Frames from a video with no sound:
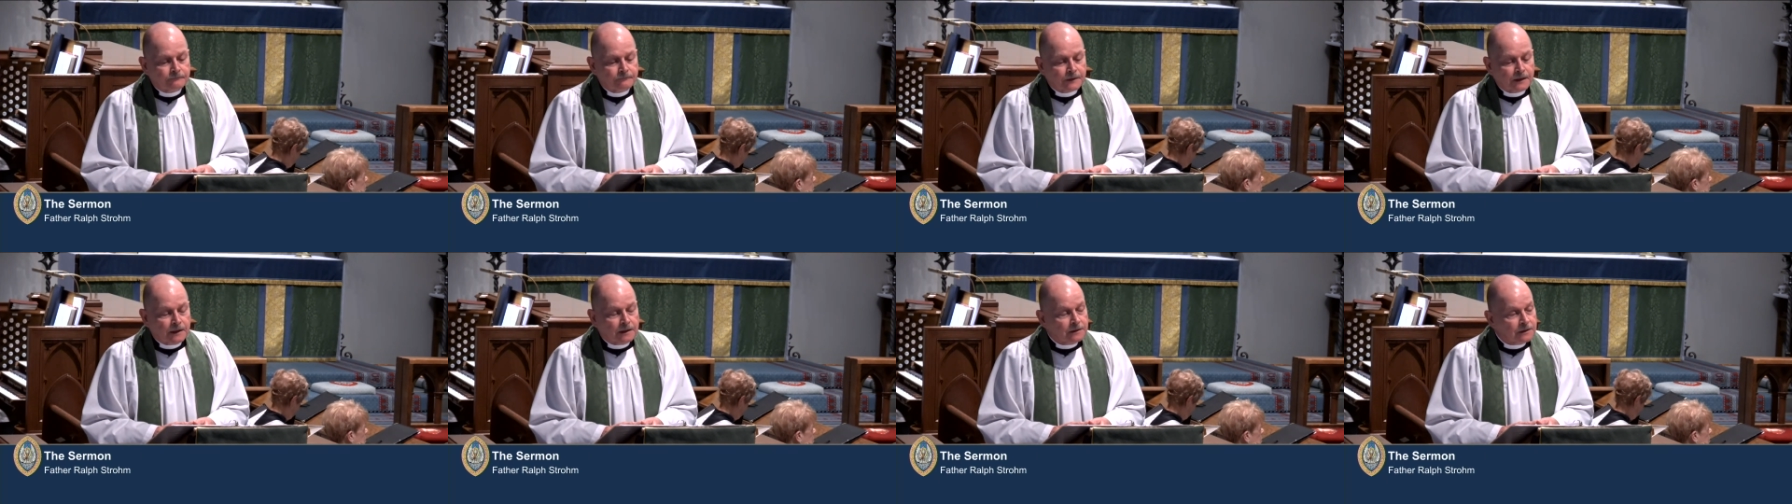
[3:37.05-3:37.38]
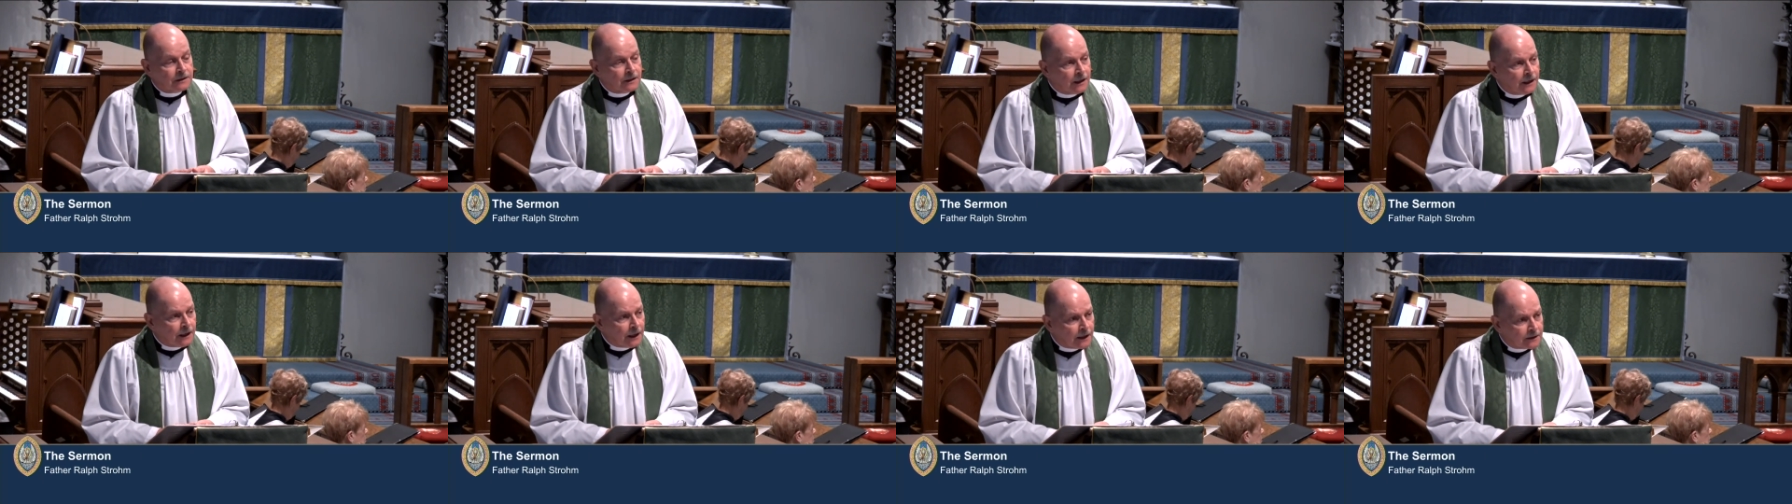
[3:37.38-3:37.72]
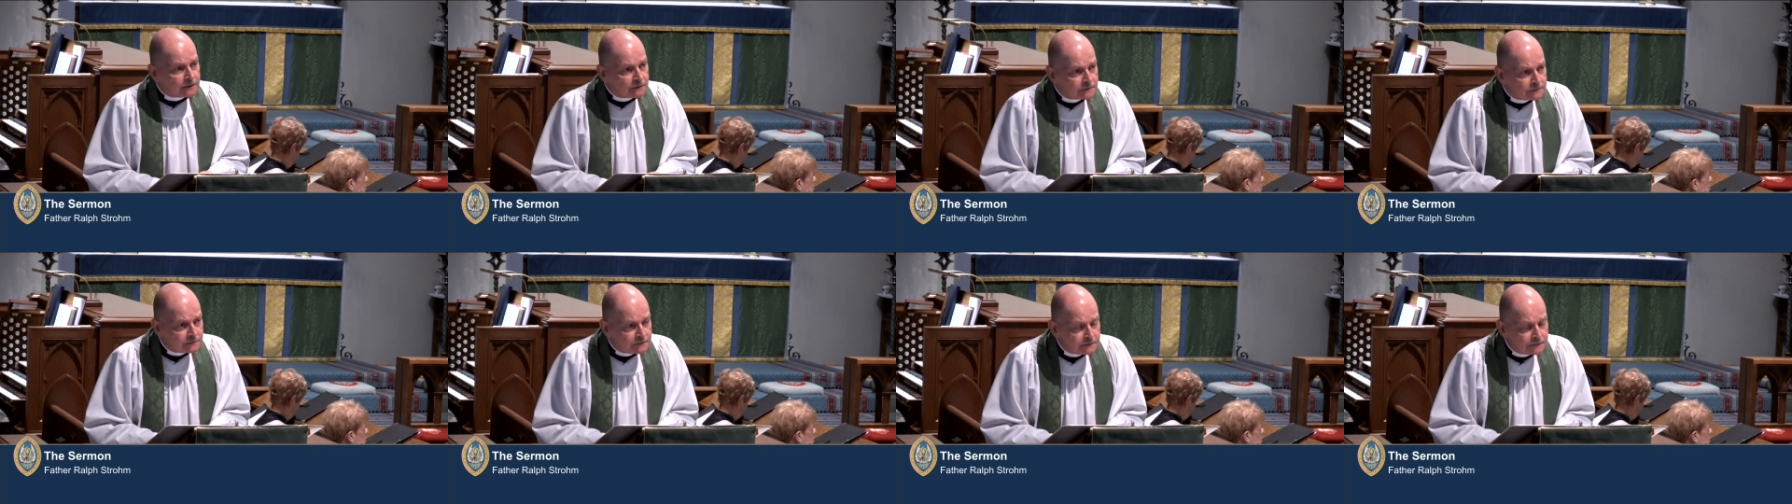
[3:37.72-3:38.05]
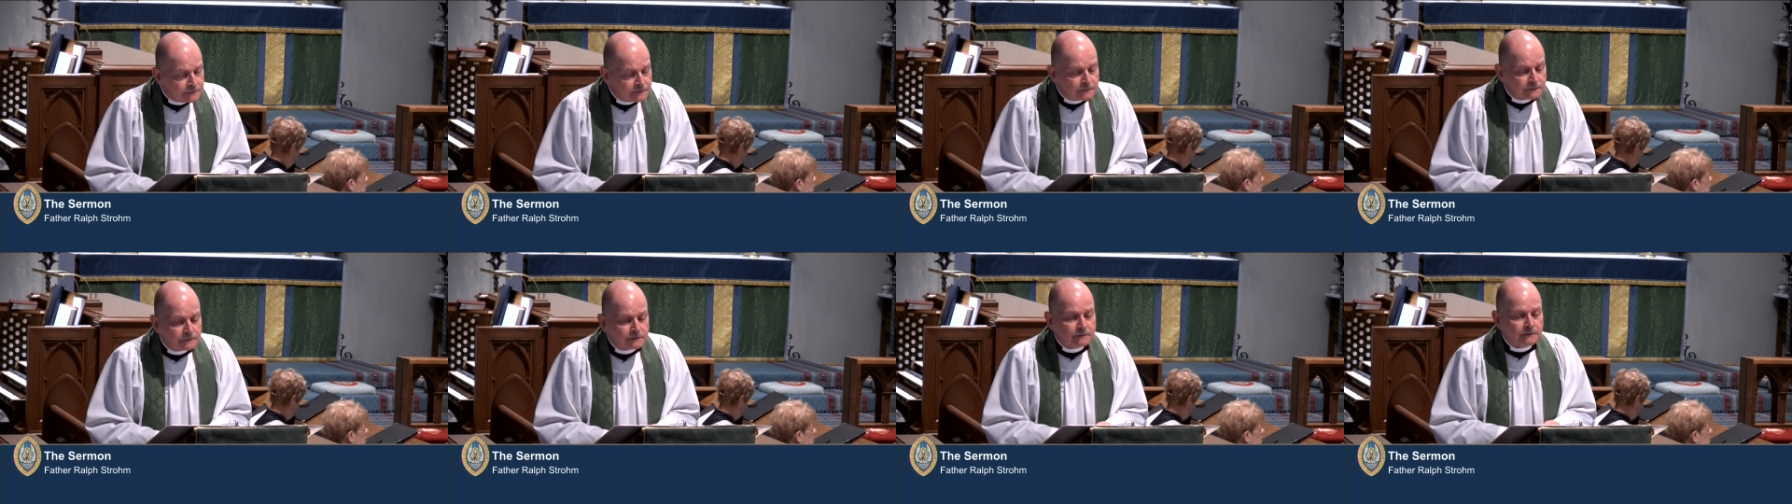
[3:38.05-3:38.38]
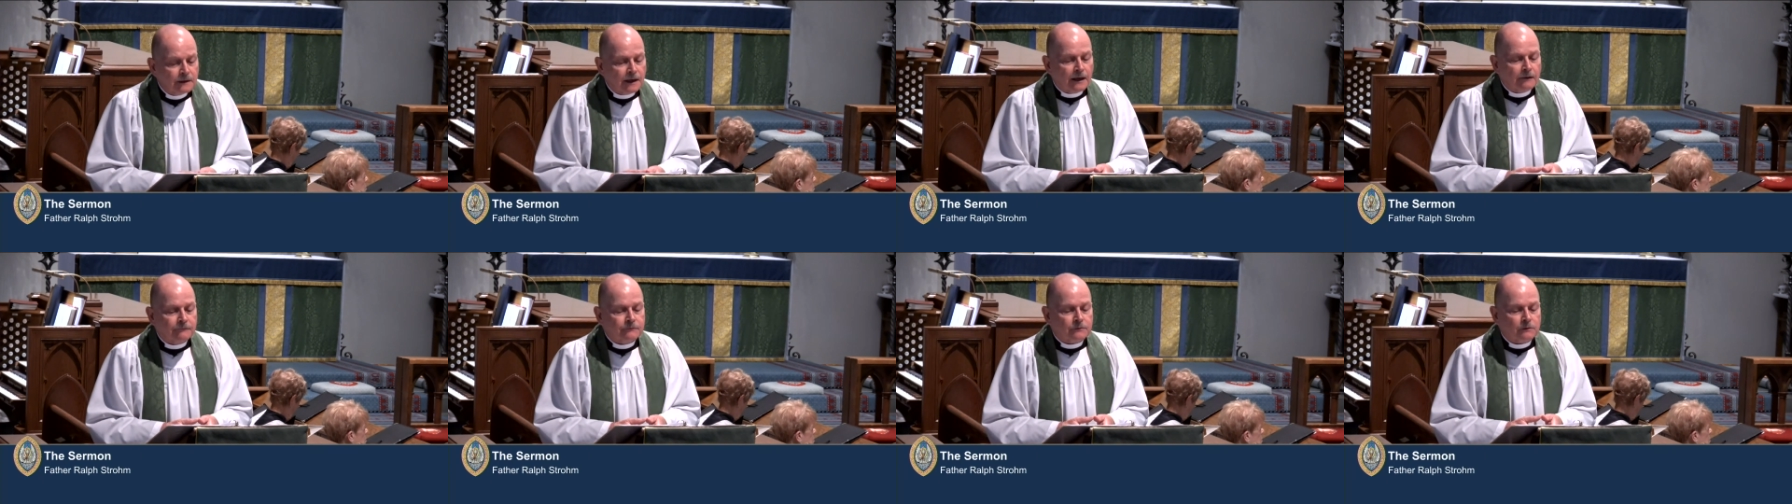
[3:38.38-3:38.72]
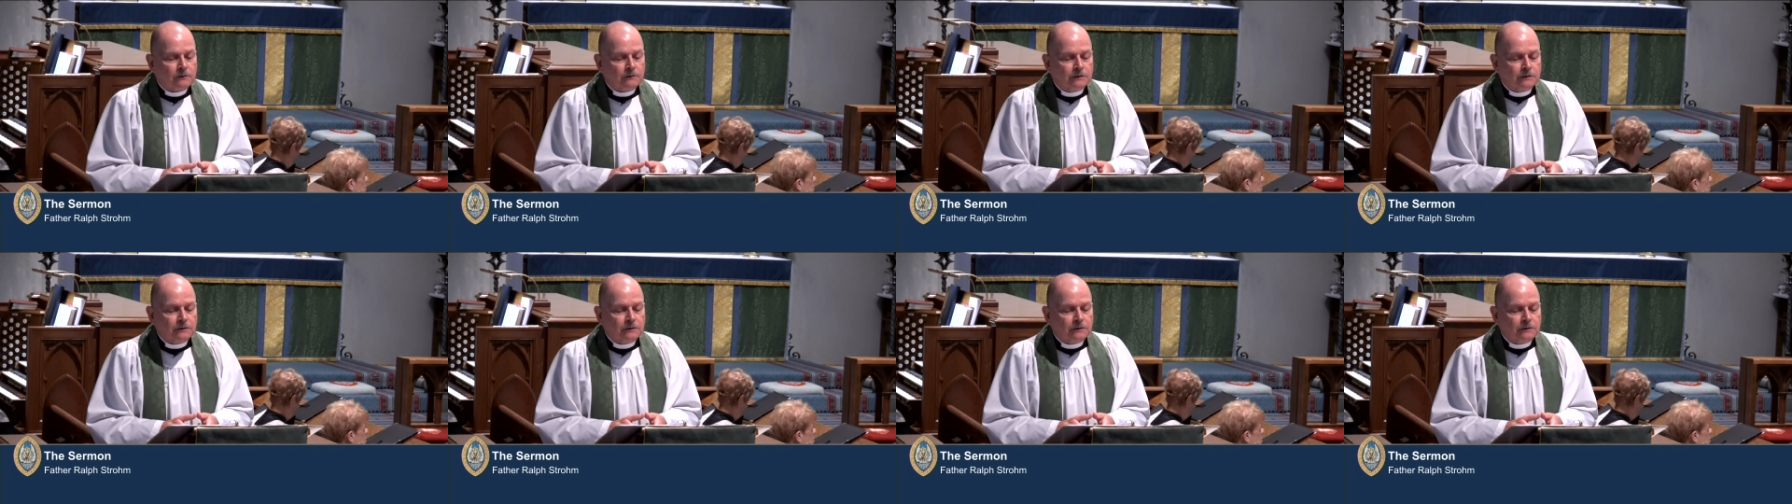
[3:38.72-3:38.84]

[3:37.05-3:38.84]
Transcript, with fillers: And yet, after